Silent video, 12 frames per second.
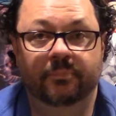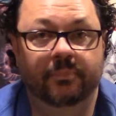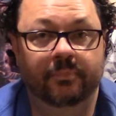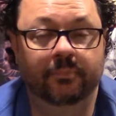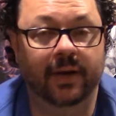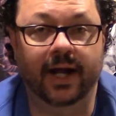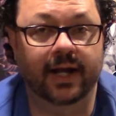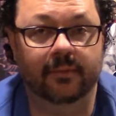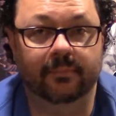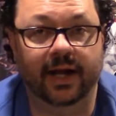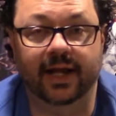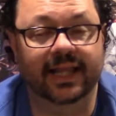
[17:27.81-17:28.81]
by
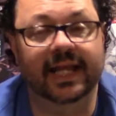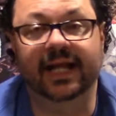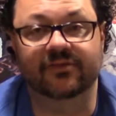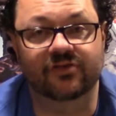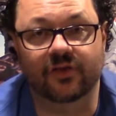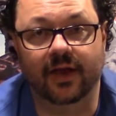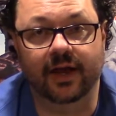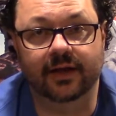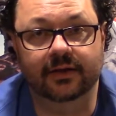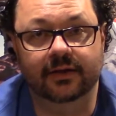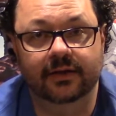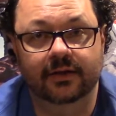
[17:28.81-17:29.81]
by a landslide.
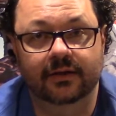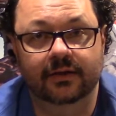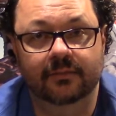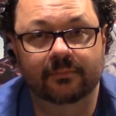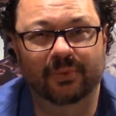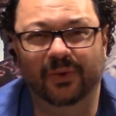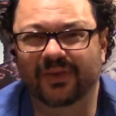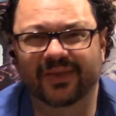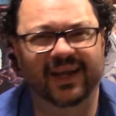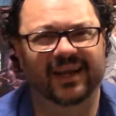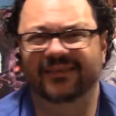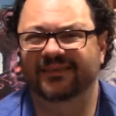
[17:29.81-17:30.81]

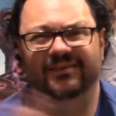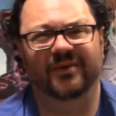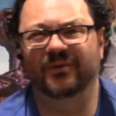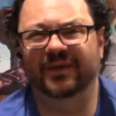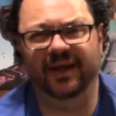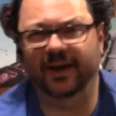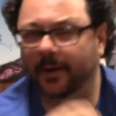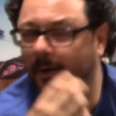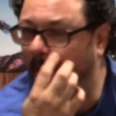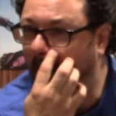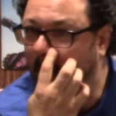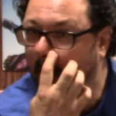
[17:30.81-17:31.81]
Birthdays don't care.
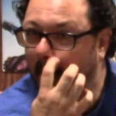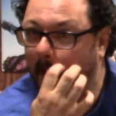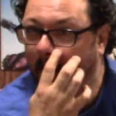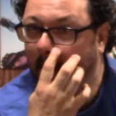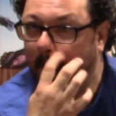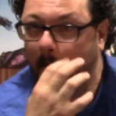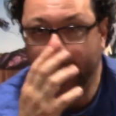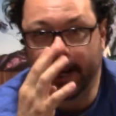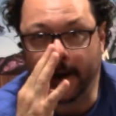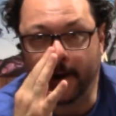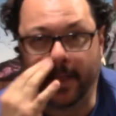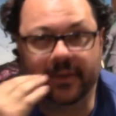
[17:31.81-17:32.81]
You know,
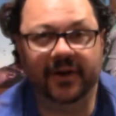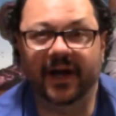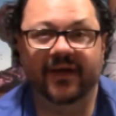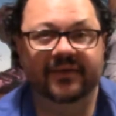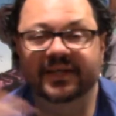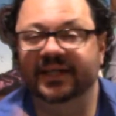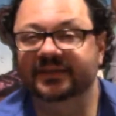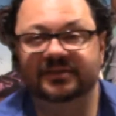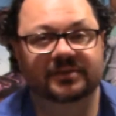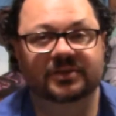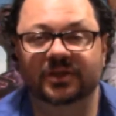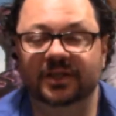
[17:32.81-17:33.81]
other holidays
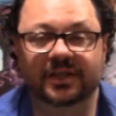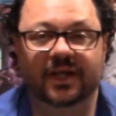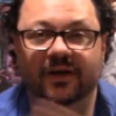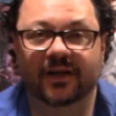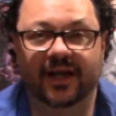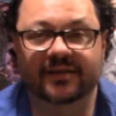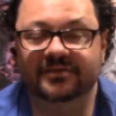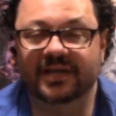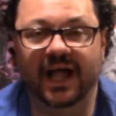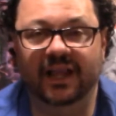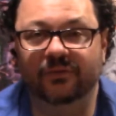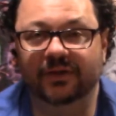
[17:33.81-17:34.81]
couldn't care less.
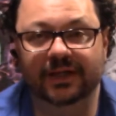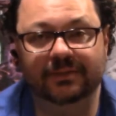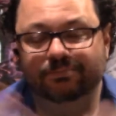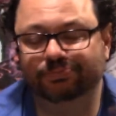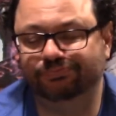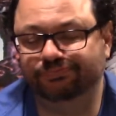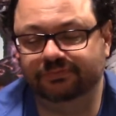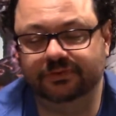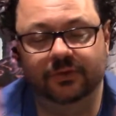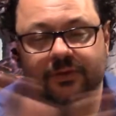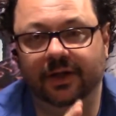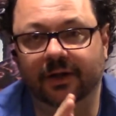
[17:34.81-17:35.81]
Halloween
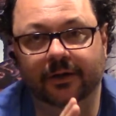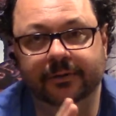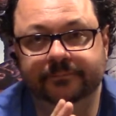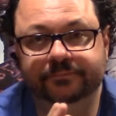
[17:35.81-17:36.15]
don't care.